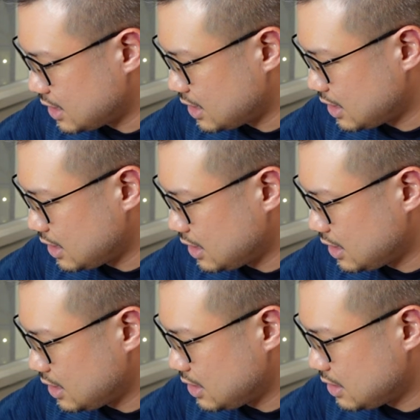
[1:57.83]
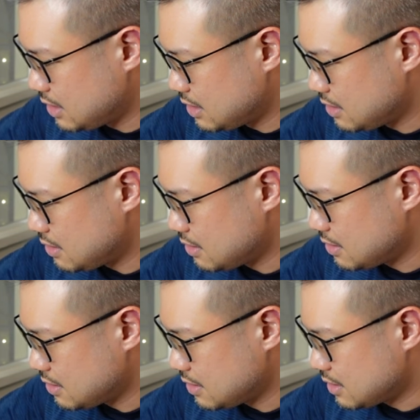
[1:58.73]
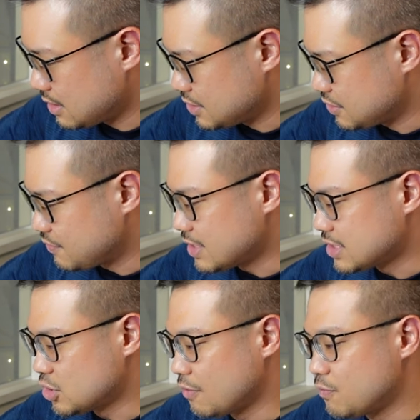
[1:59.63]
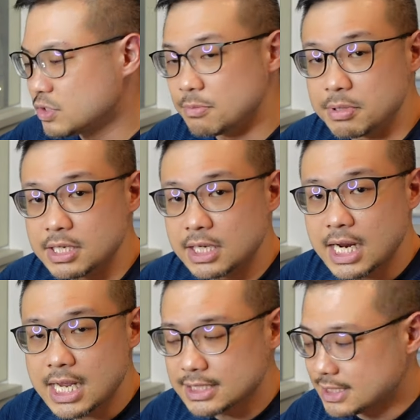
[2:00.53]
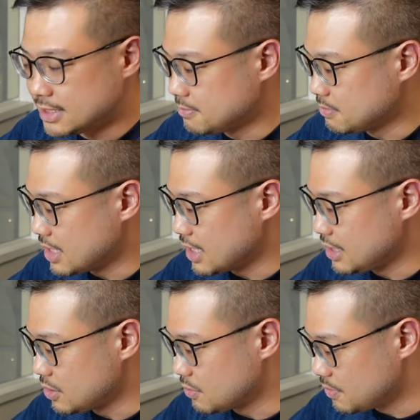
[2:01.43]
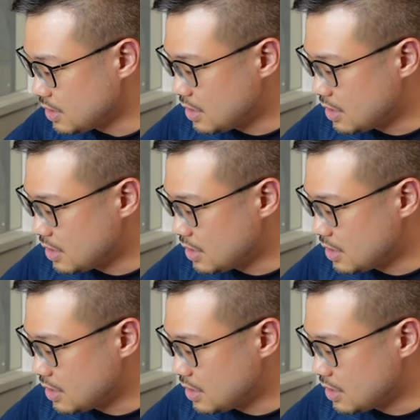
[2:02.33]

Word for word: can. I just realized I should have used a bigger glass, but you know,